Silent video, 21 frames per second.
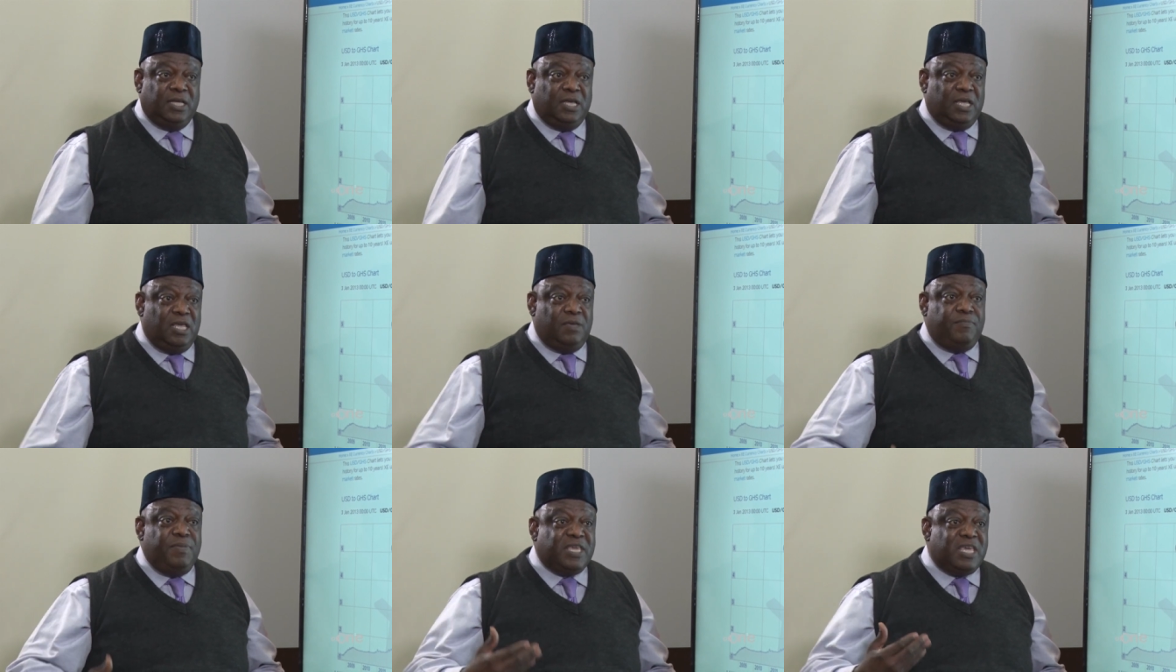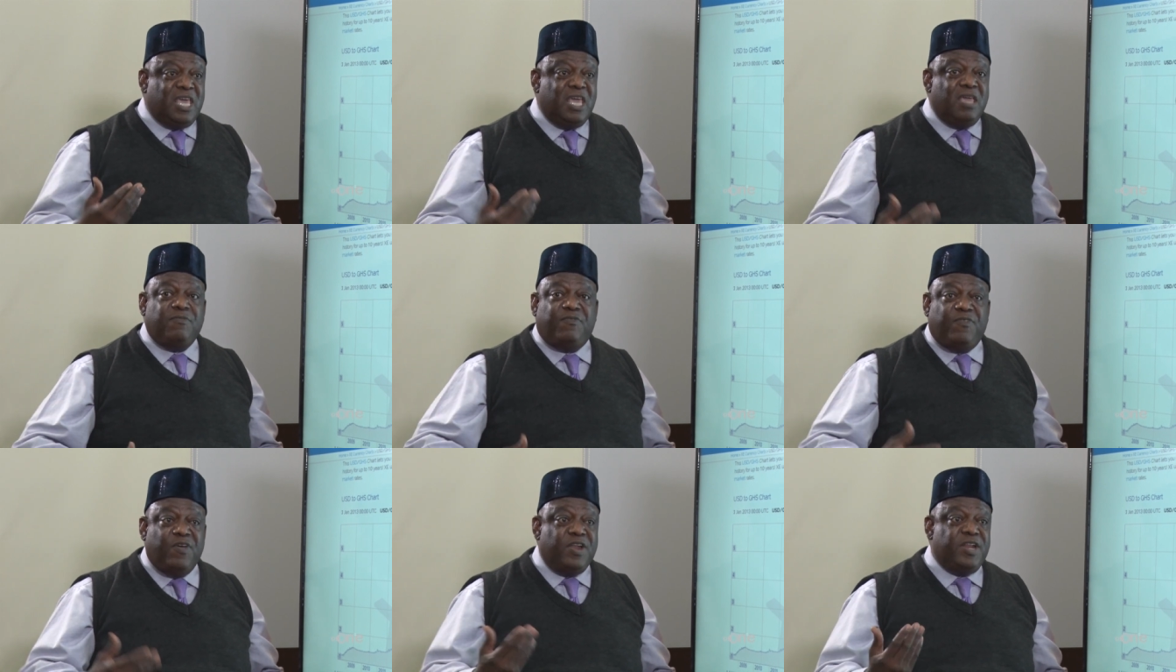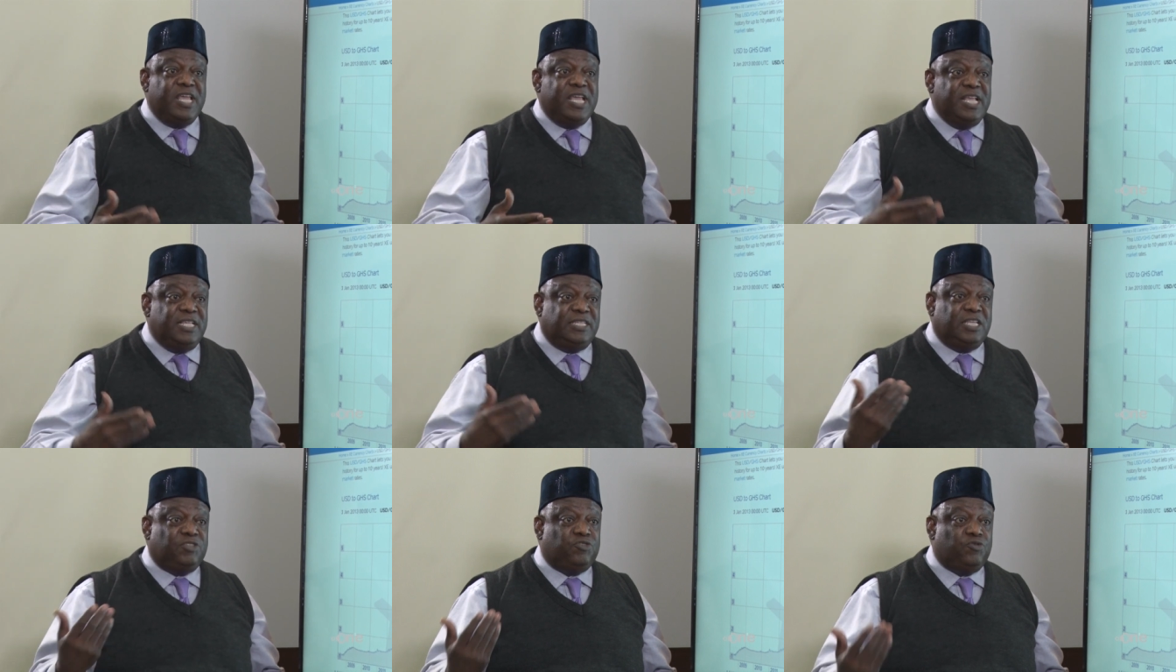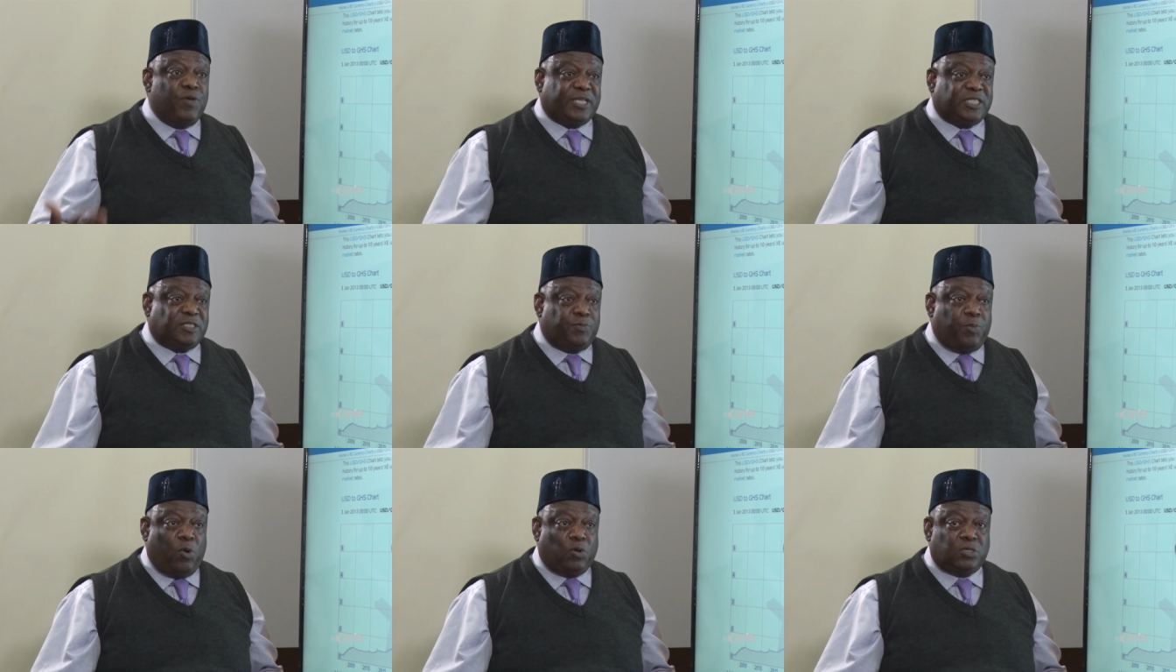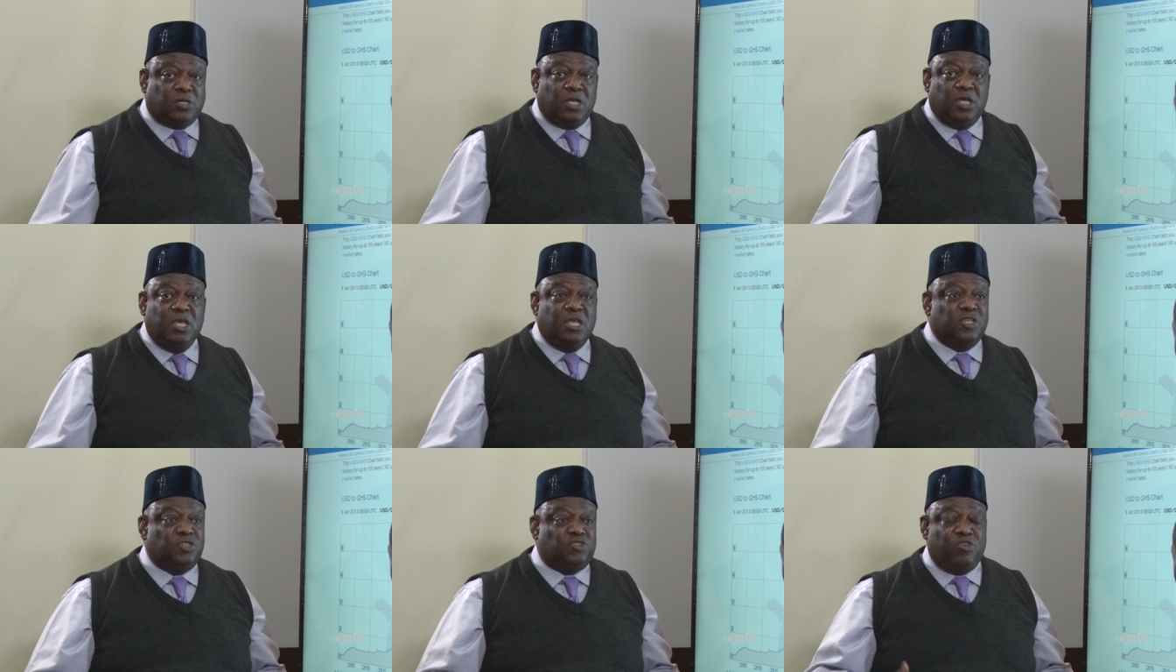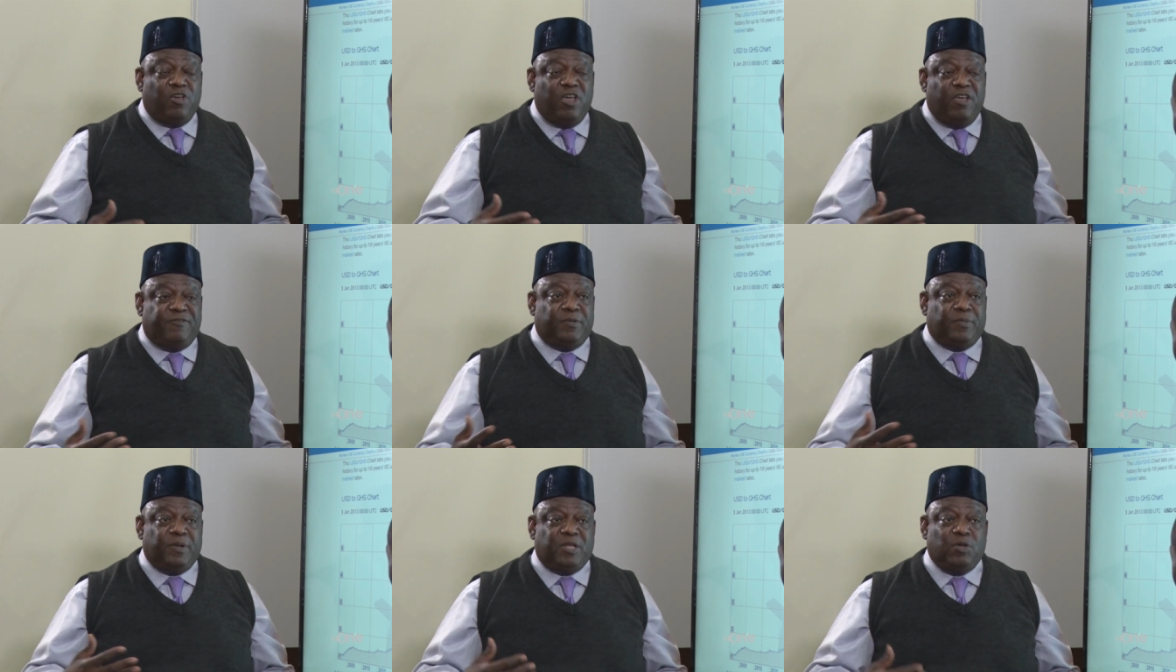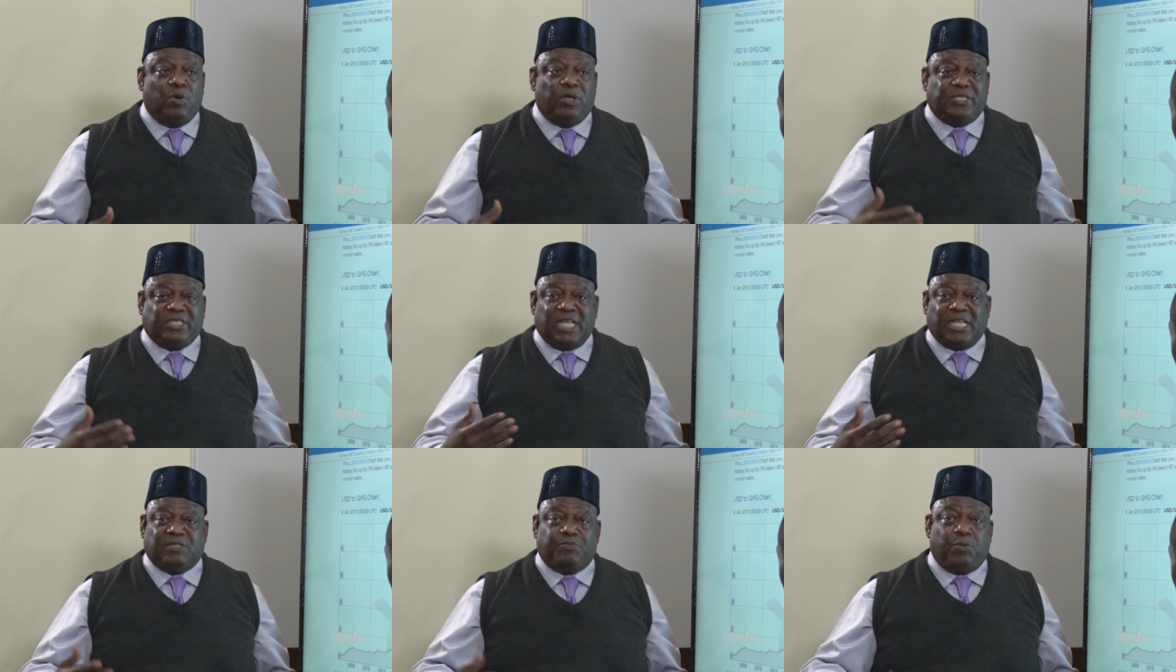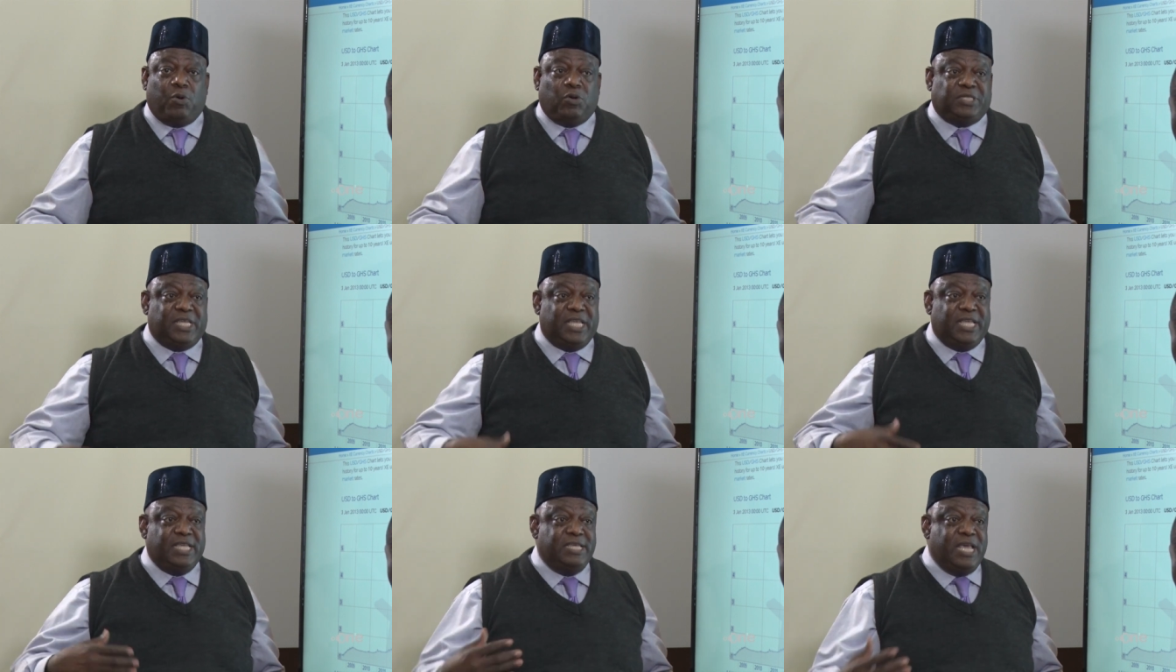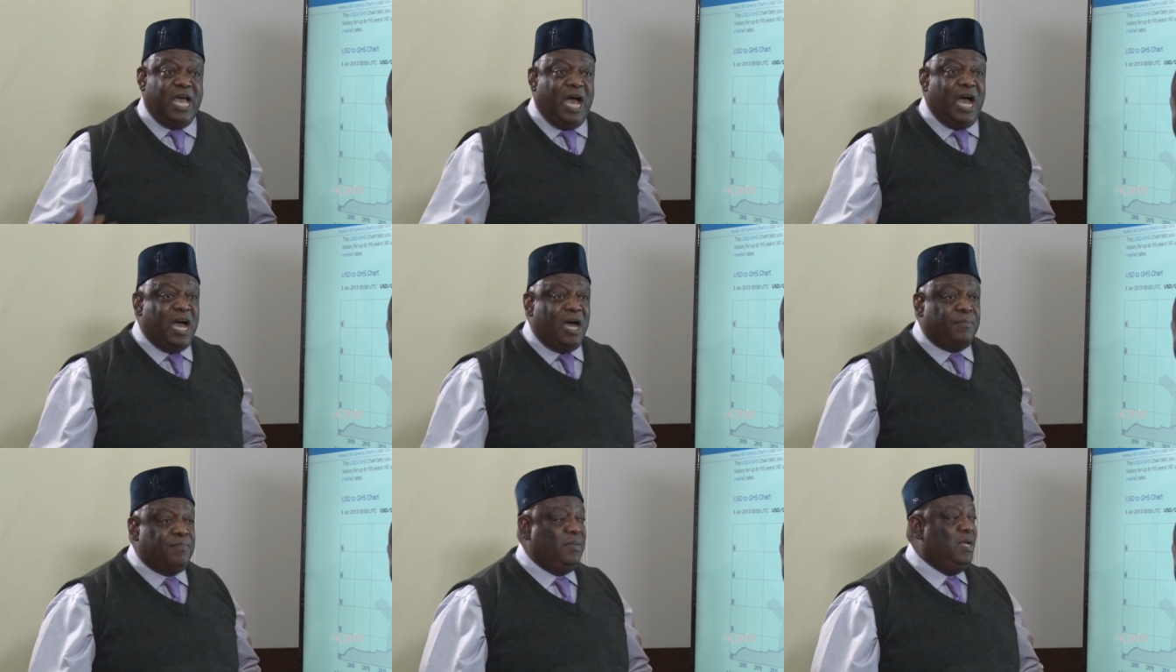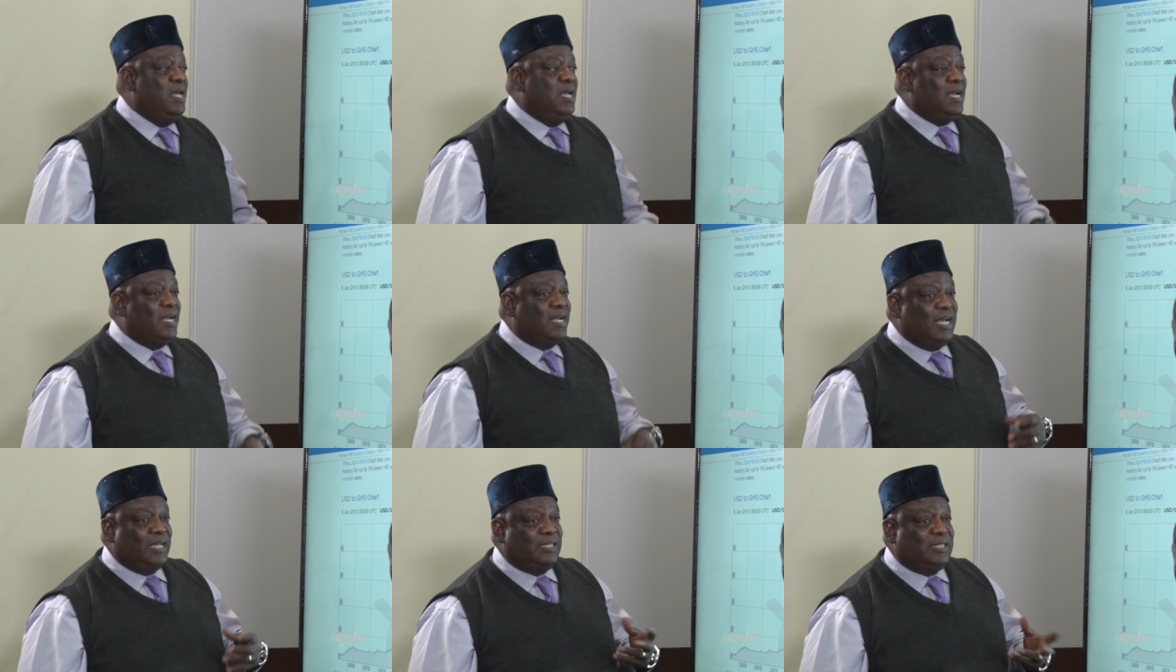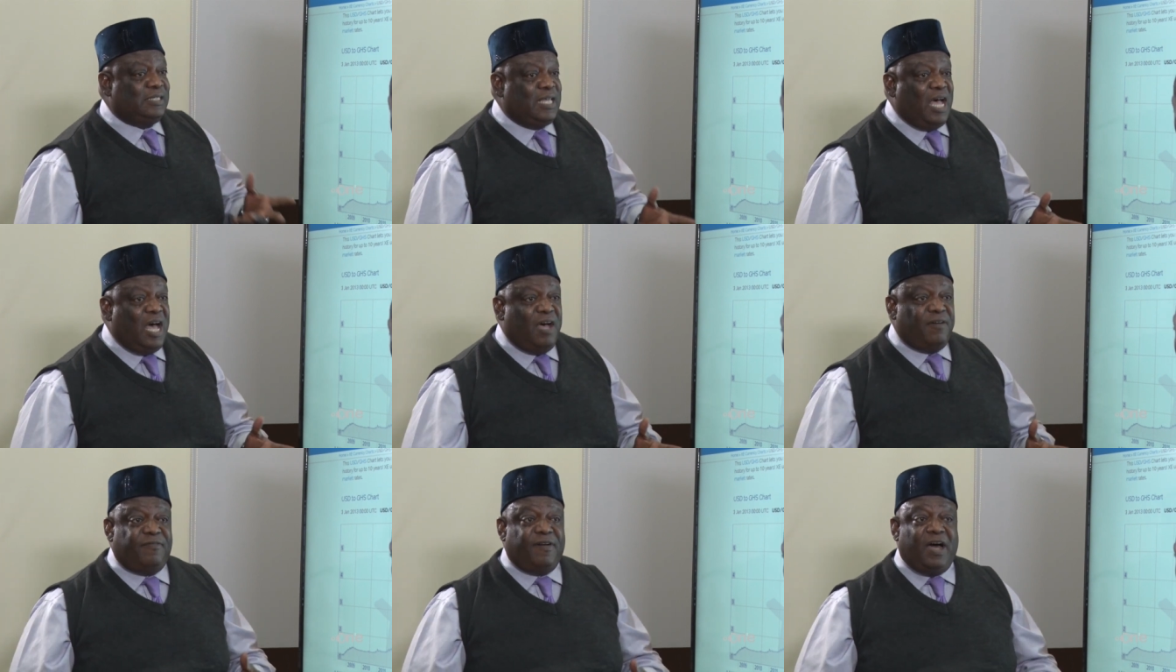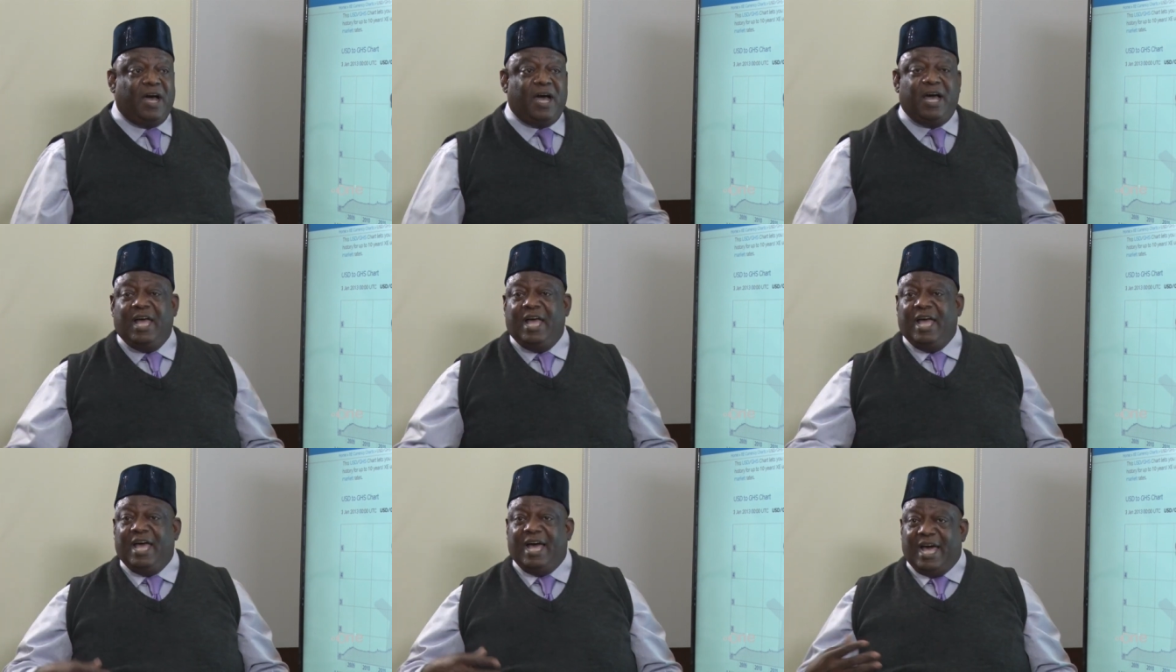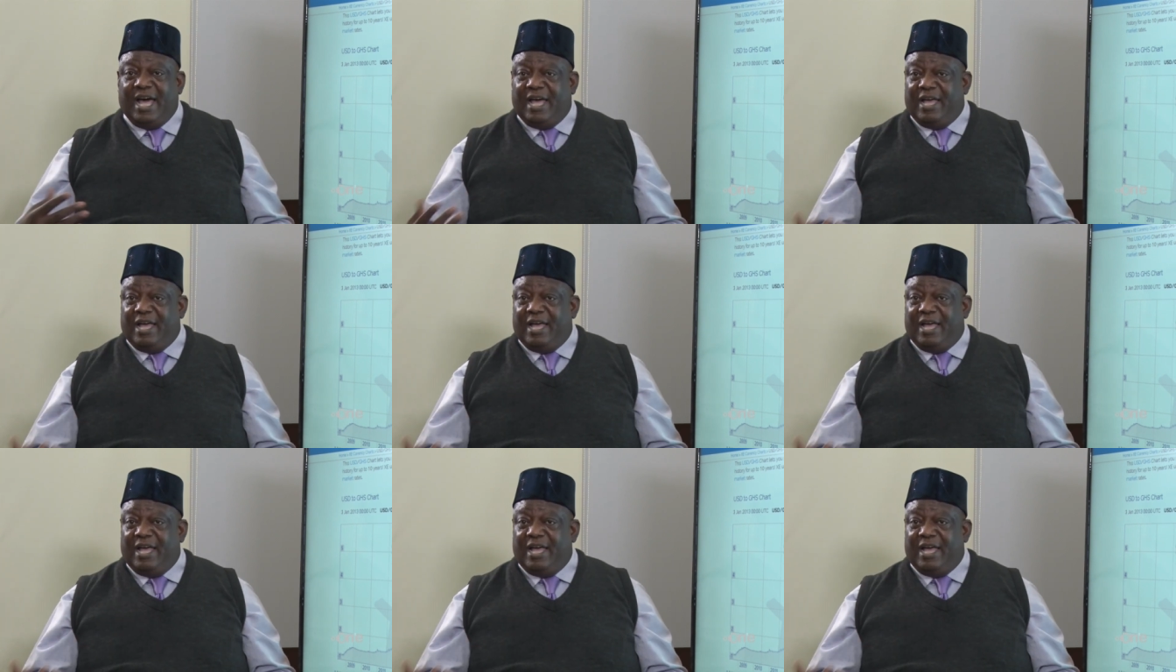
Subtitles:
It became very easy to export. So everybody was exporting yam, cassava,